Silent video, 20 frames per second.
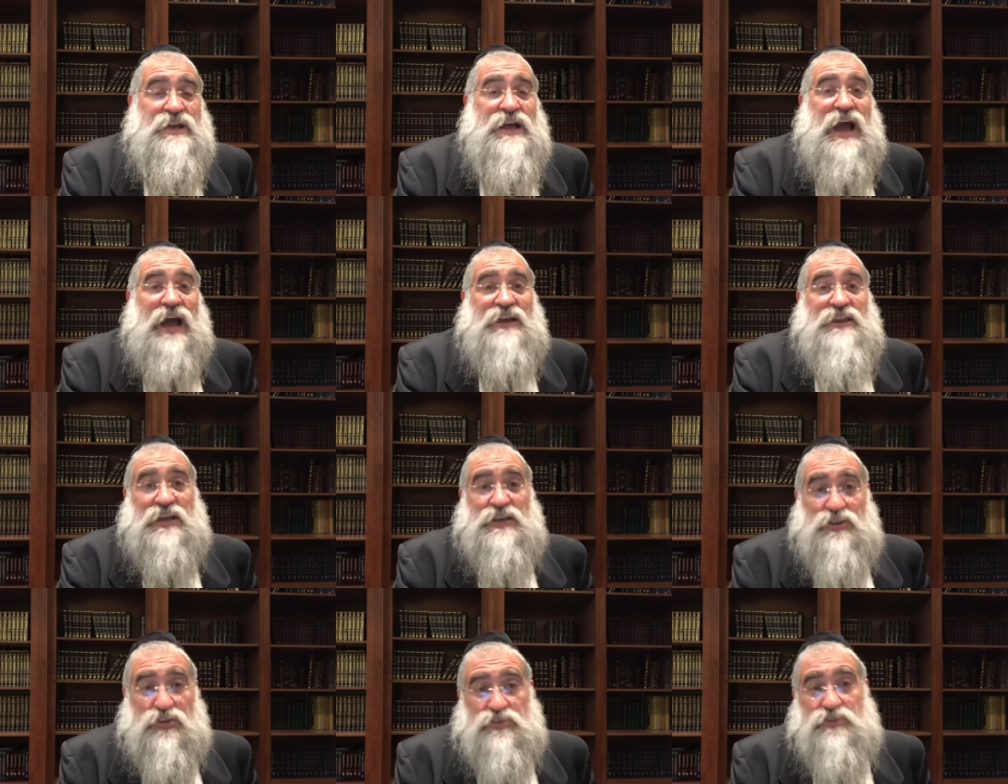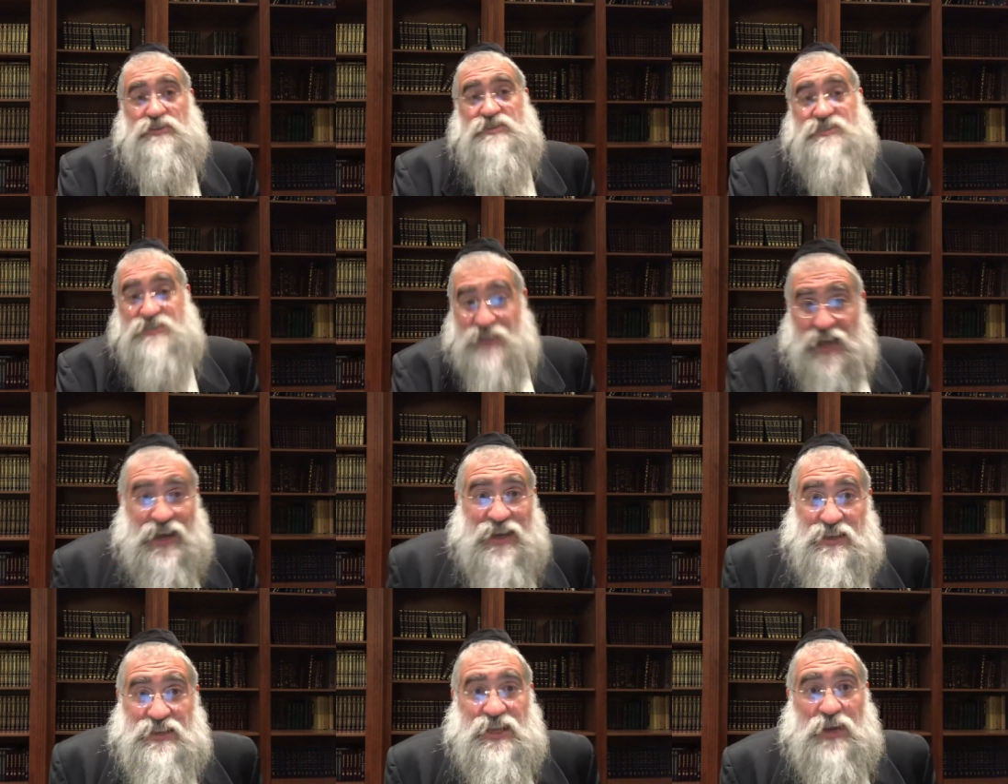and they took the
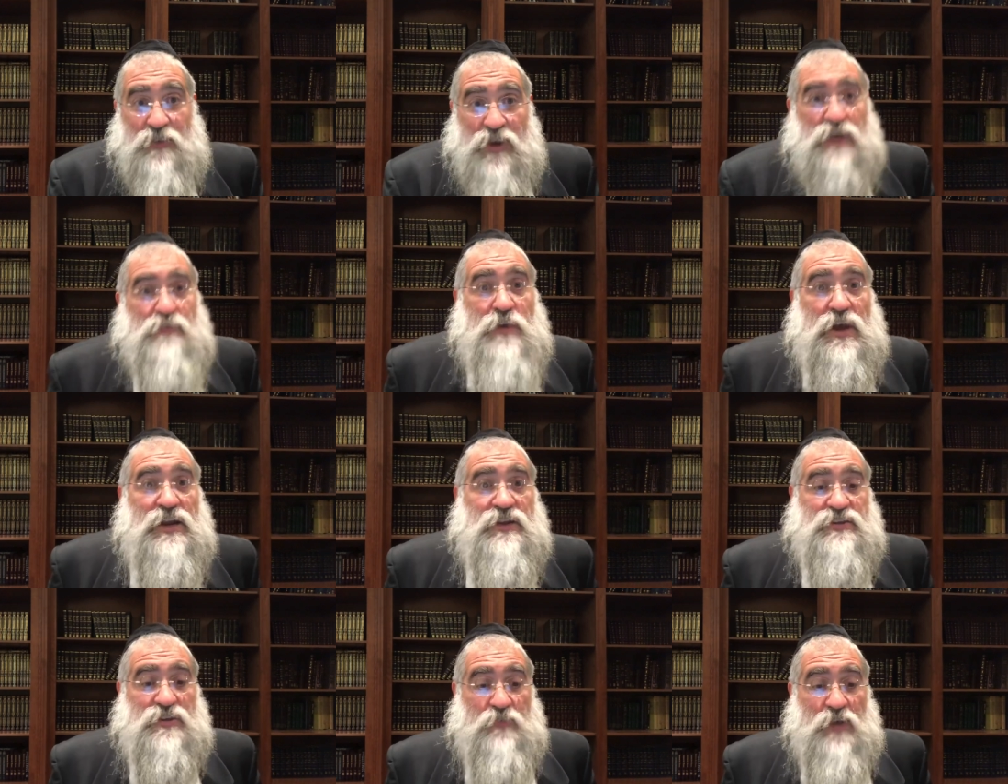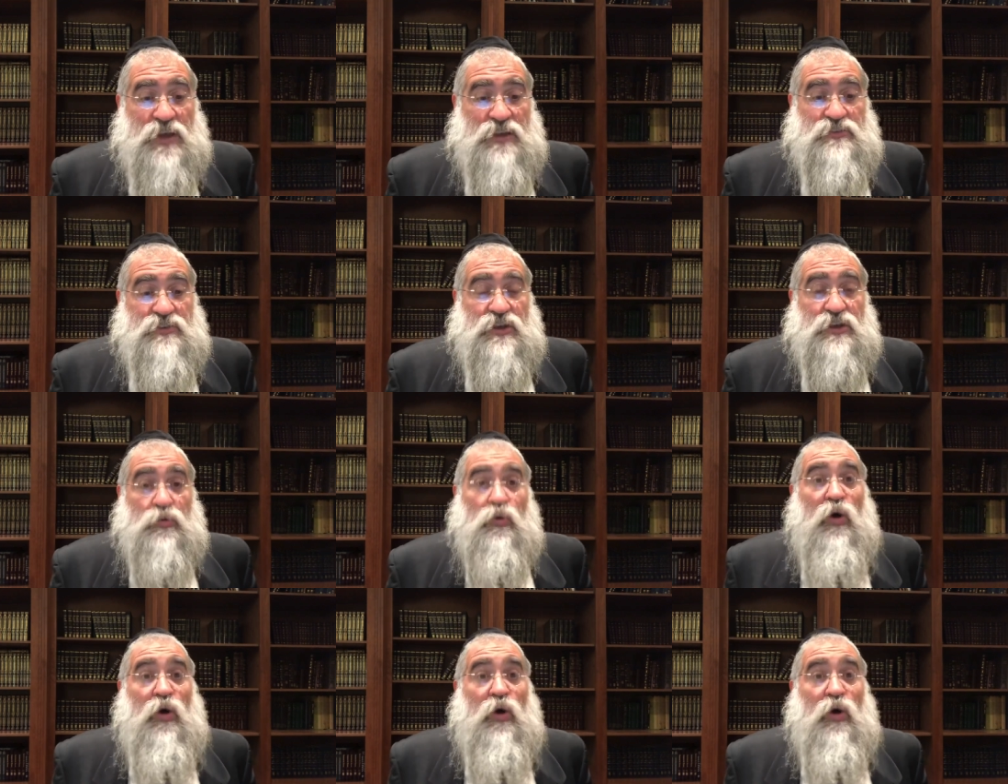secondary and made it the main thing.